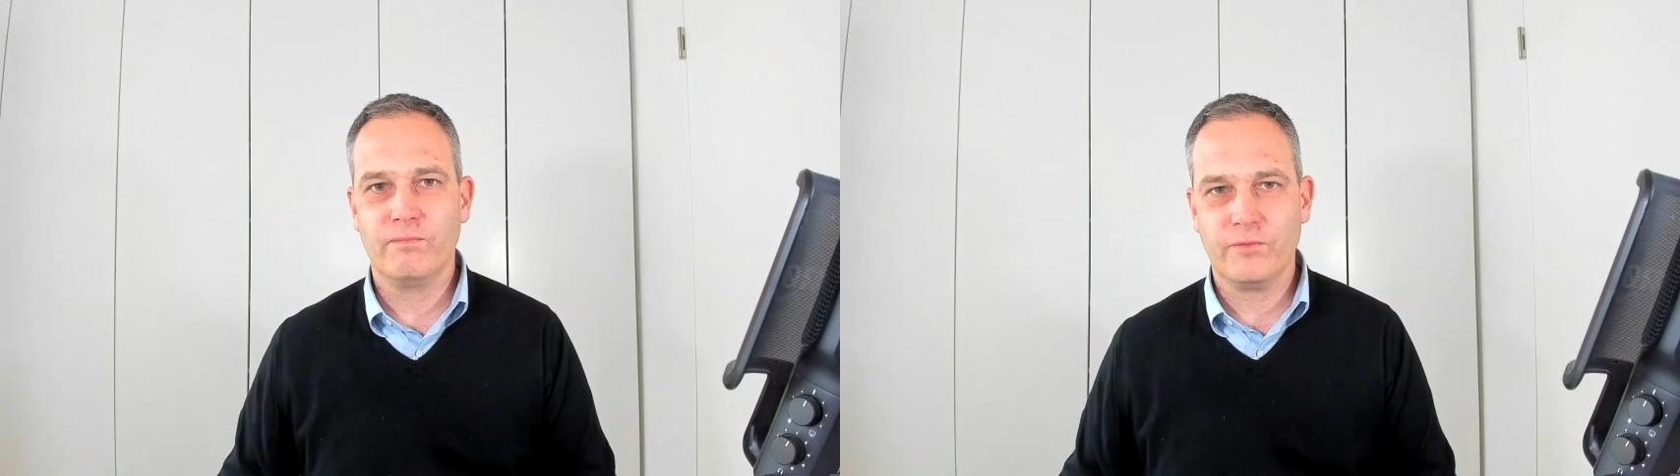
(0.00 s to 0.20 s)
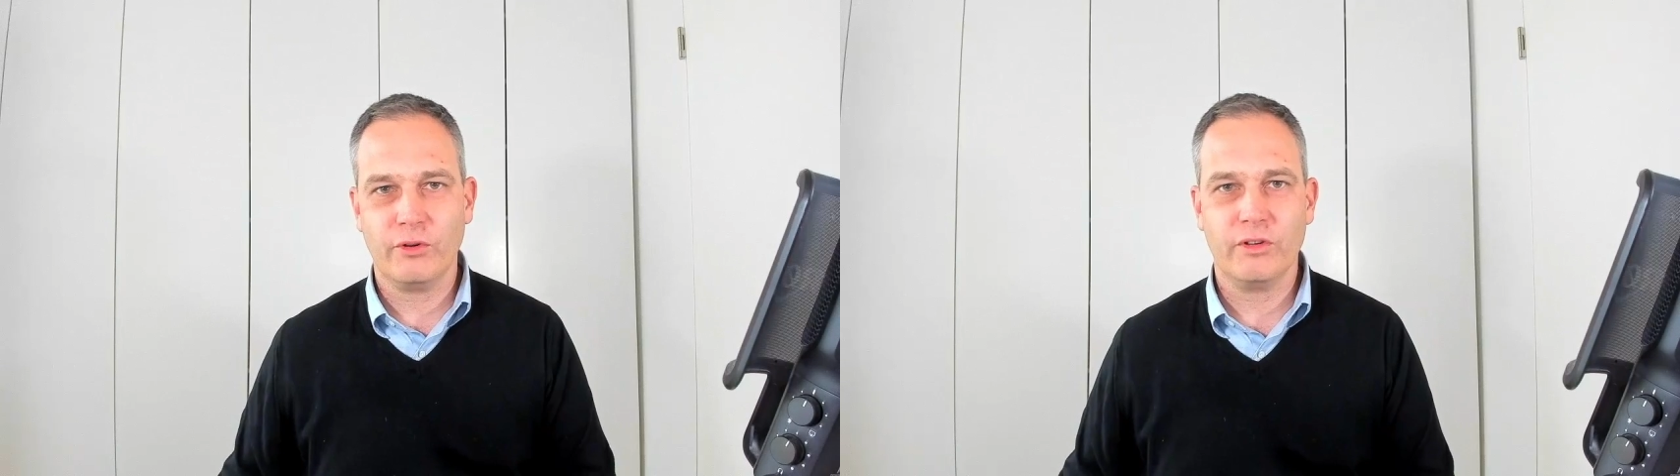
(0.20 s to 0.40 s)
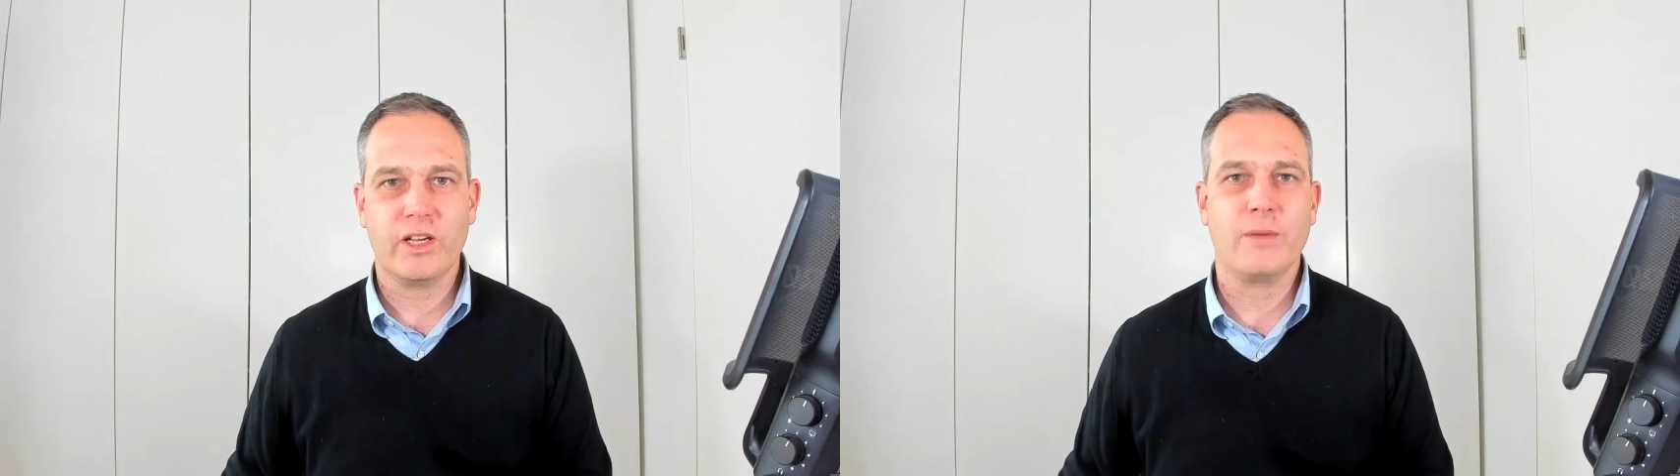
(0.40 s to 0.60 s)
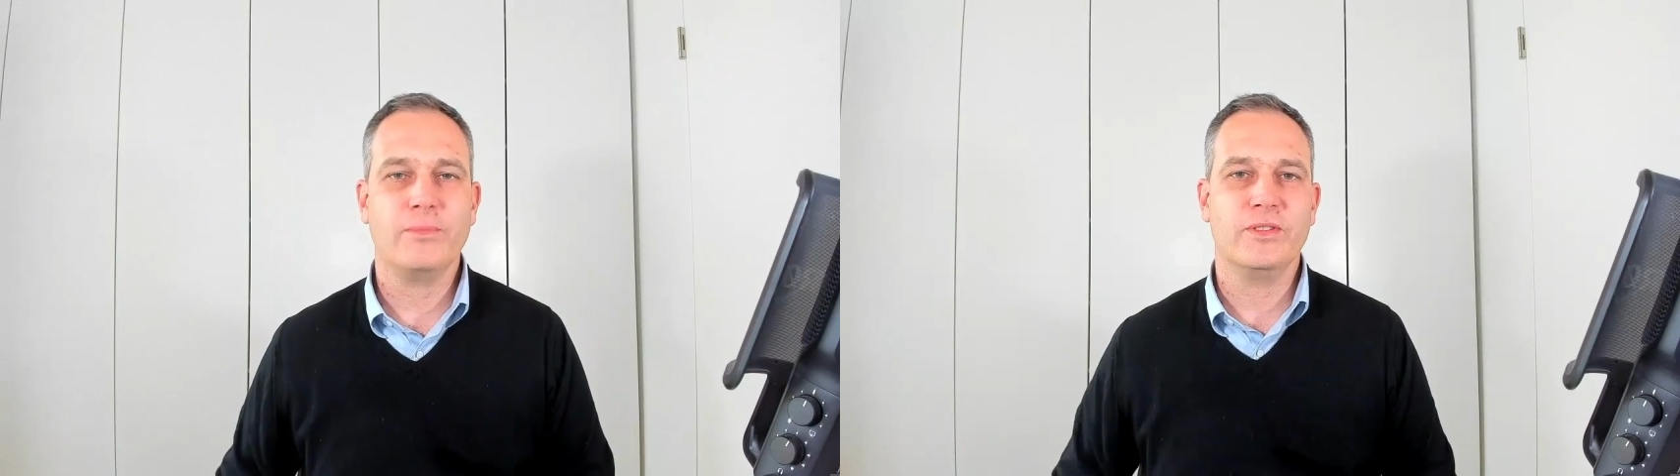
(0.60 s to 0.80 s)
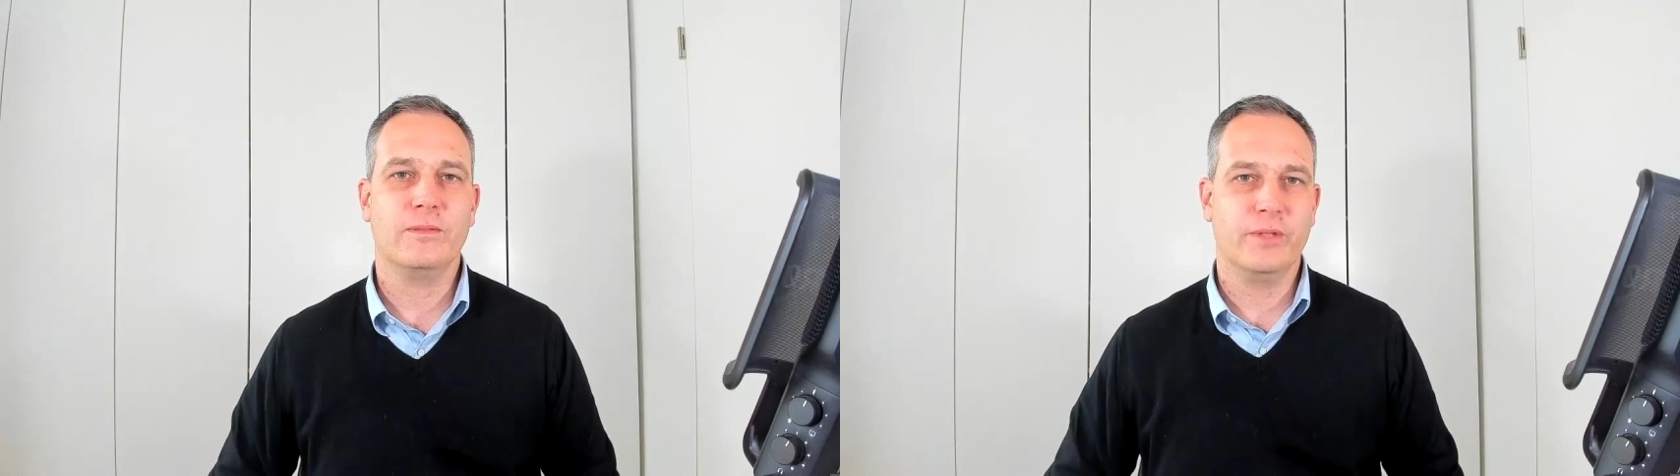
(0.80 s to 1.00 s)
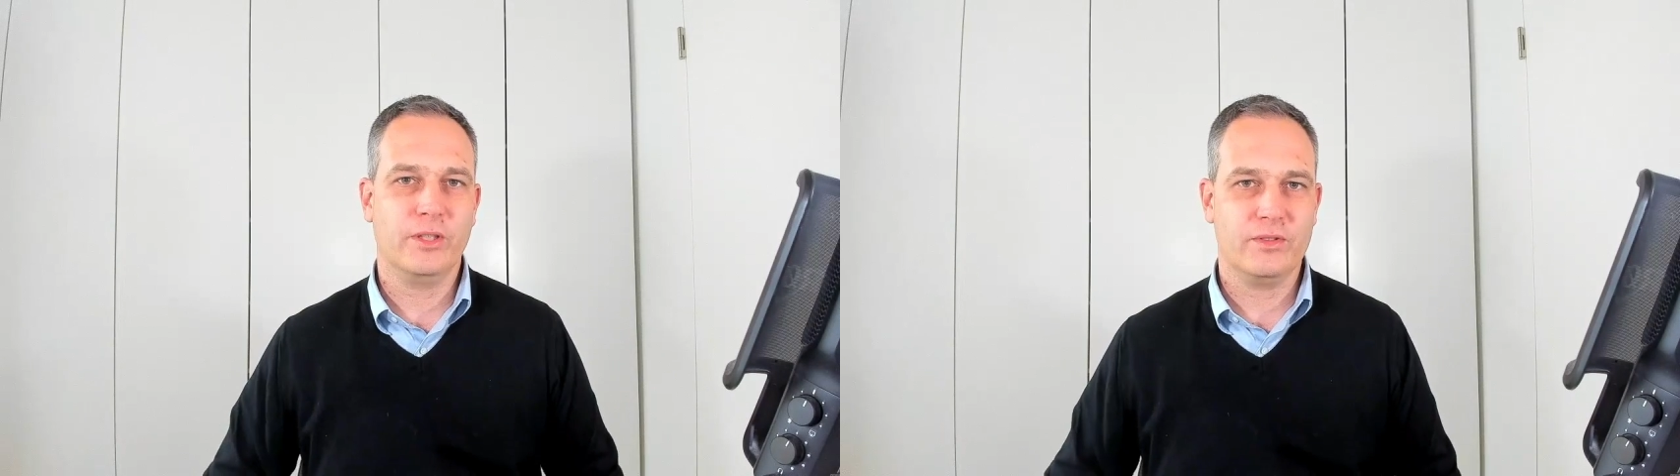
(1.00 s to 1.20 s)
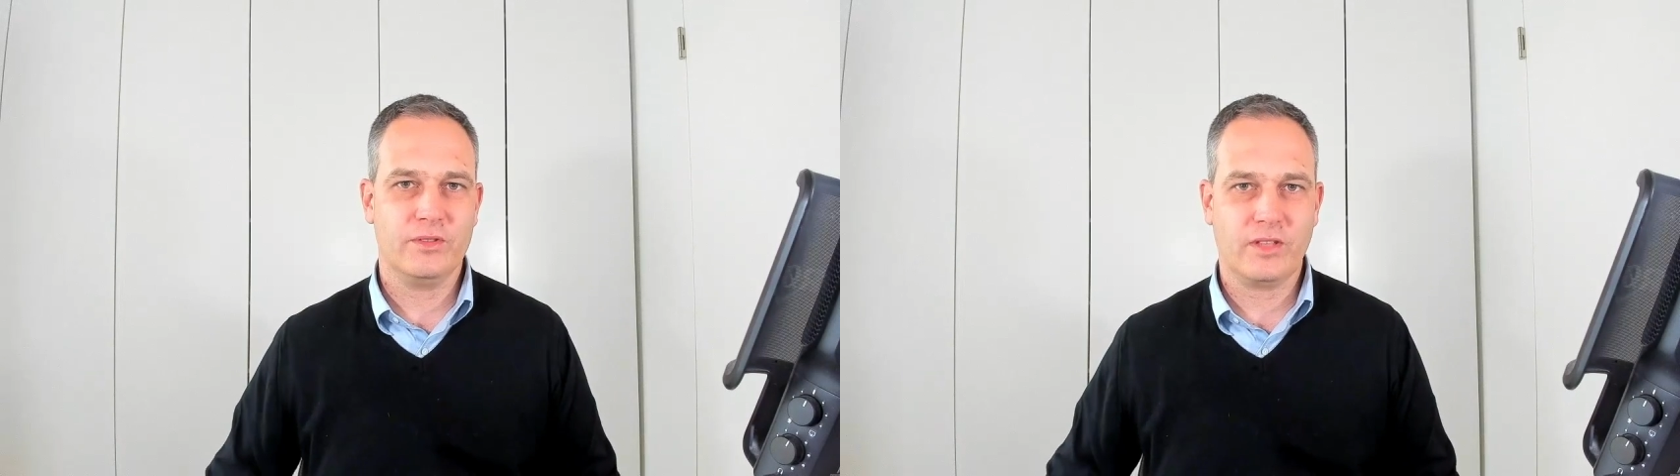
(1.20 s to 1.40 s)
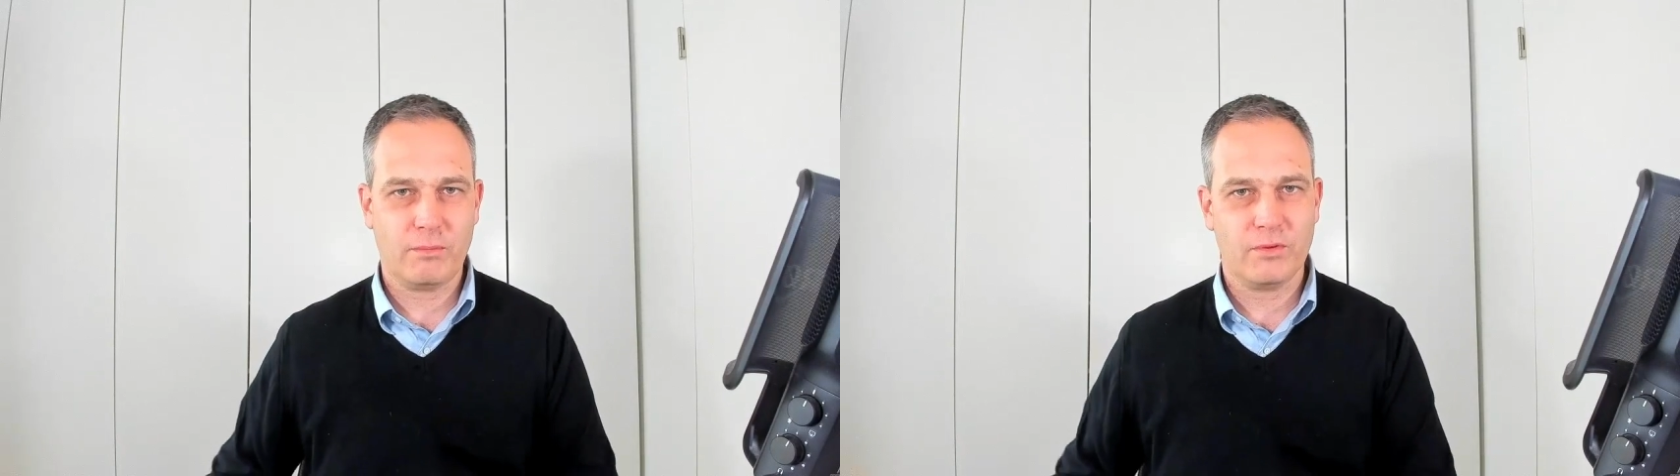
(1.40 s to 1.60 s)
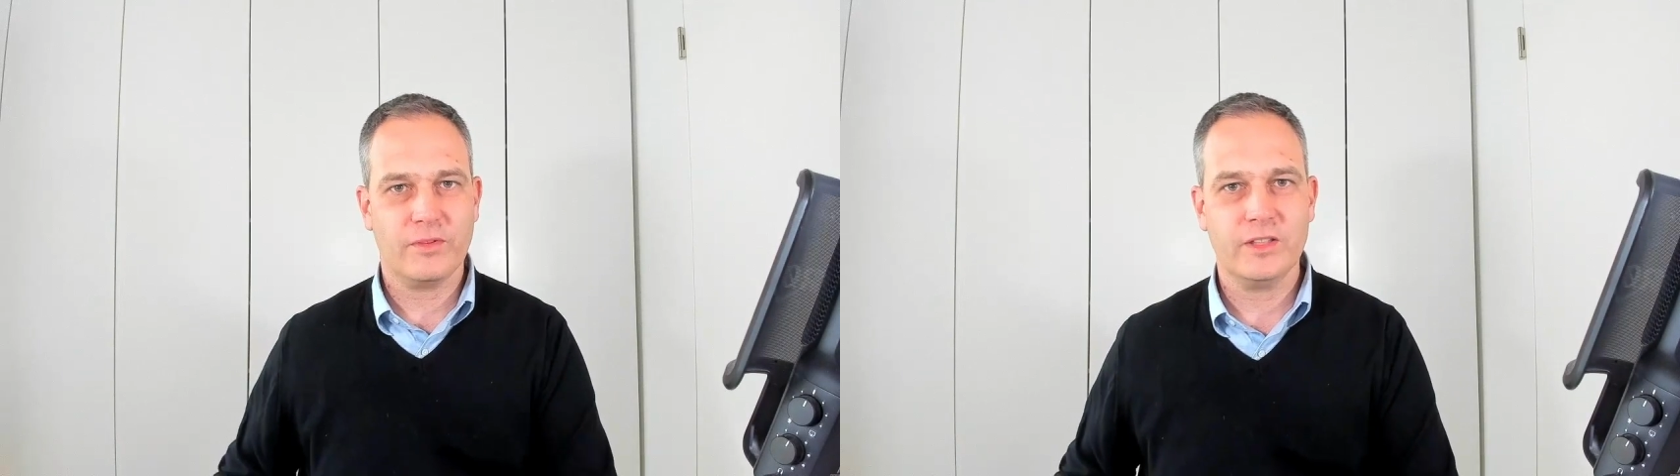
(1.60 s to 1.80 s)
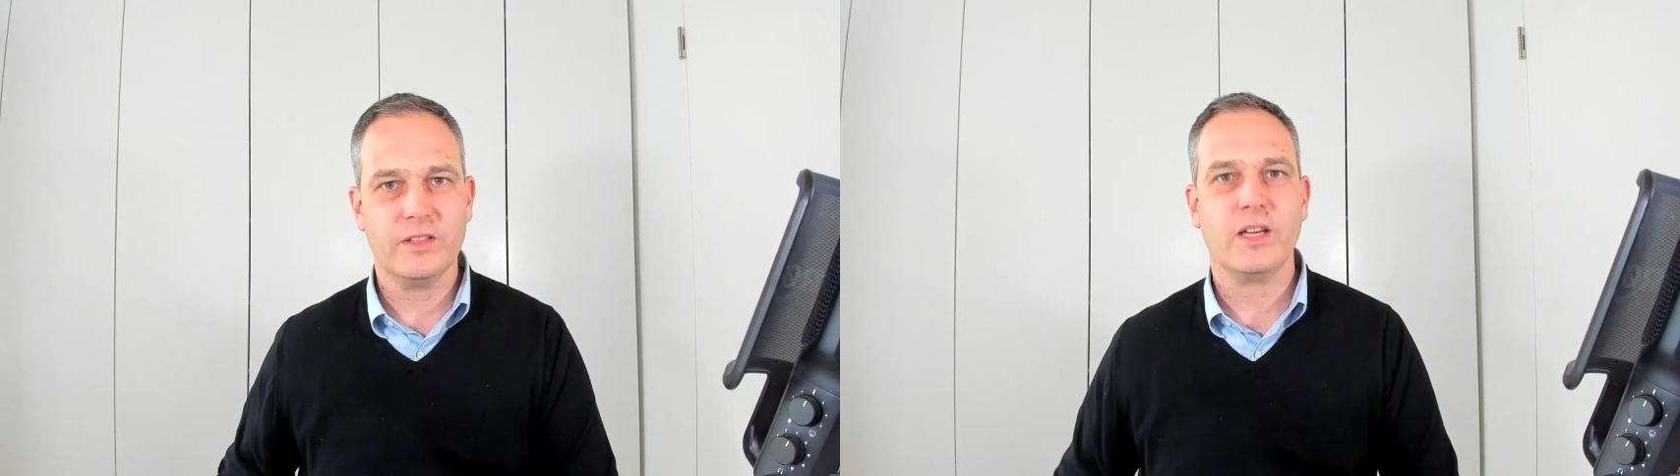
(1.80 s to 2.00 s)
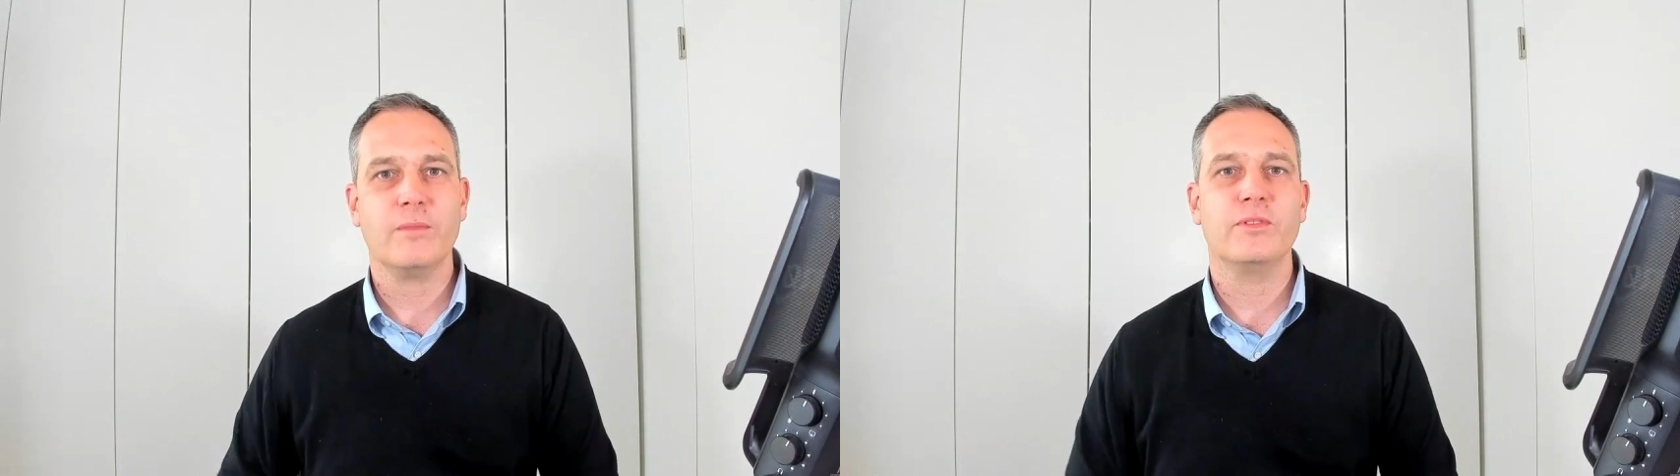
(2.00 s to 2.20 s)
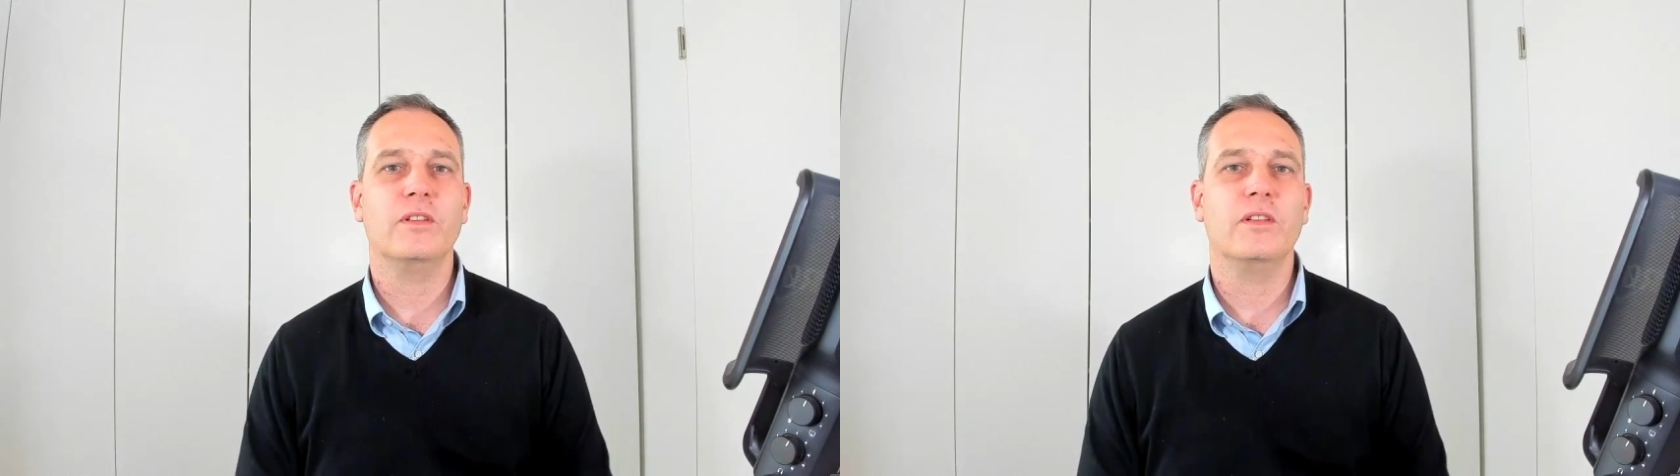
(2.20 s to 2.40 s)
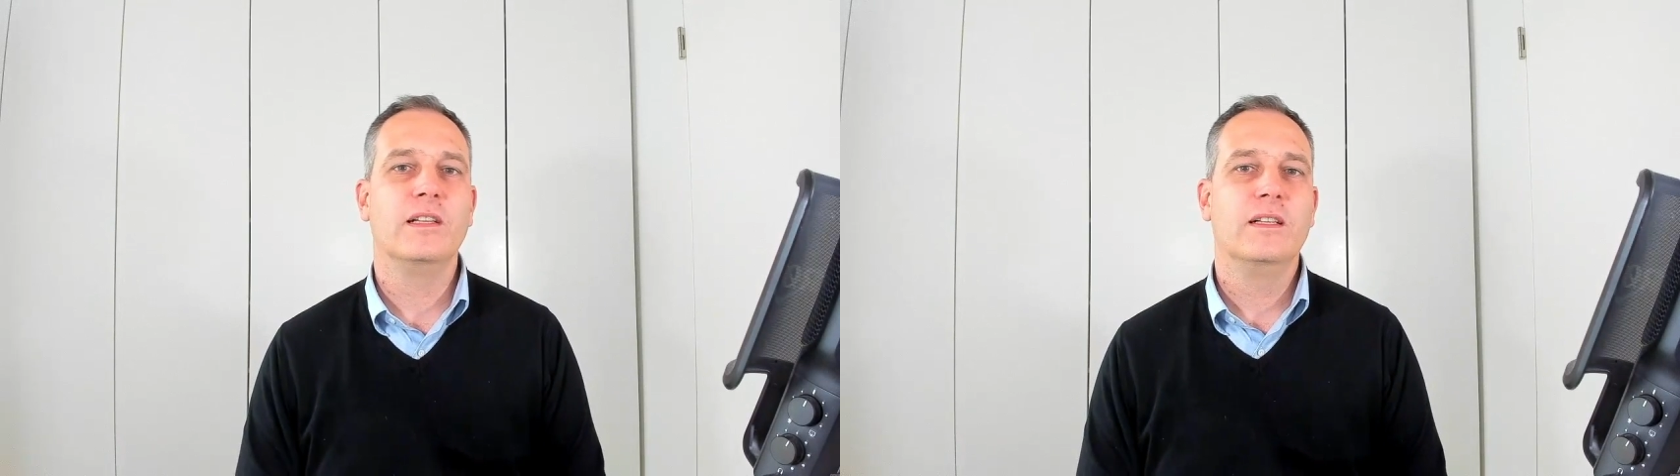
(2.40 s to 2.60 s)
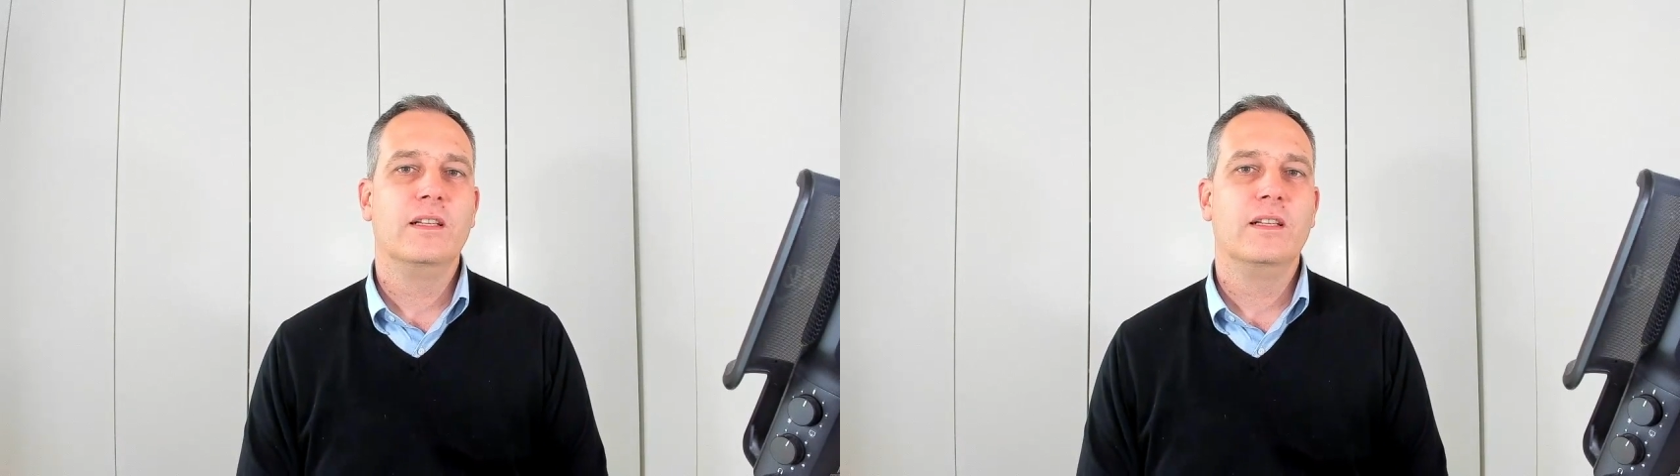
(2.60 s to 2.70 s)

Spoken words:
foreign capital because they provide the capital